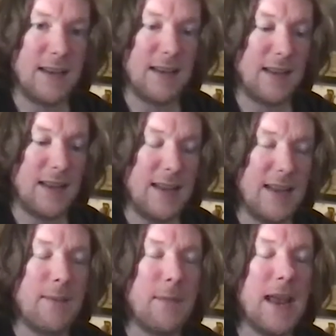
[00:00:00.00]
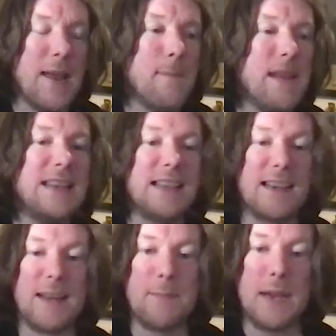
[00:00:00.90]
he
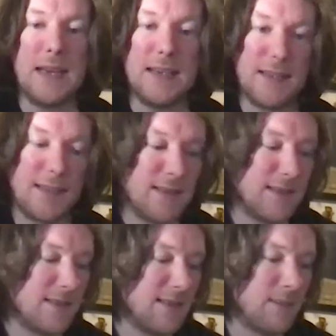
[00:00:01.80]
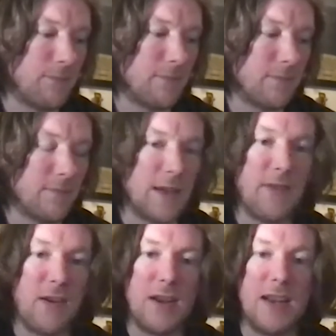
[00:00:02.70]
immediately meets a
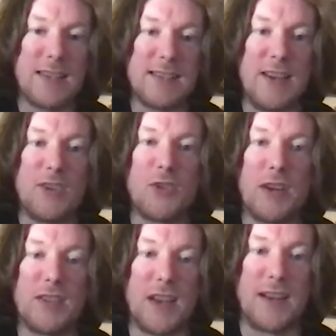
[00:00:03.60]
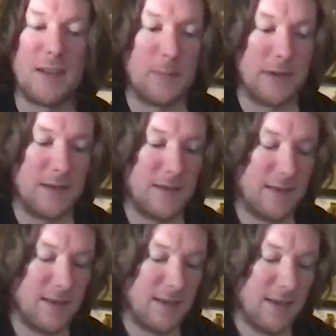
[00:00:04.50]
very eccentric gentleman,
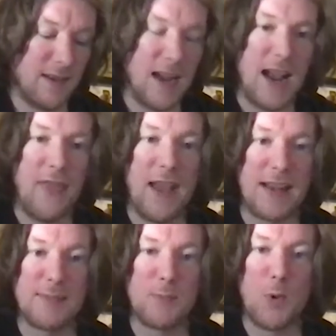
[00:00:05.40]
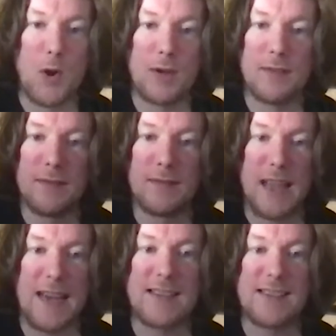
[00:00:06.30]
and that's what
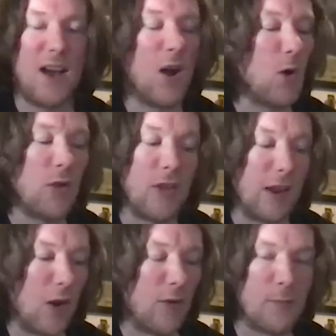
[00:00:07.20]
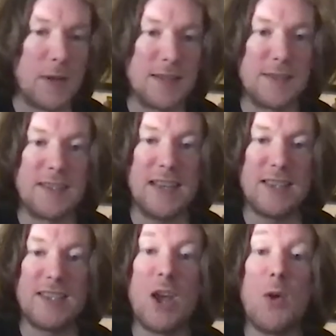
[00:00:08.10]
kicks the whole thing off. Because
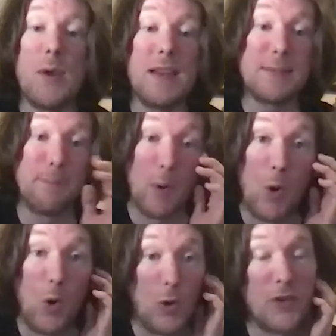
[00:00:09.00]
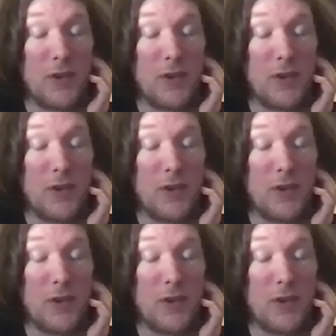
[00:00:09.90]
Snowy is bored.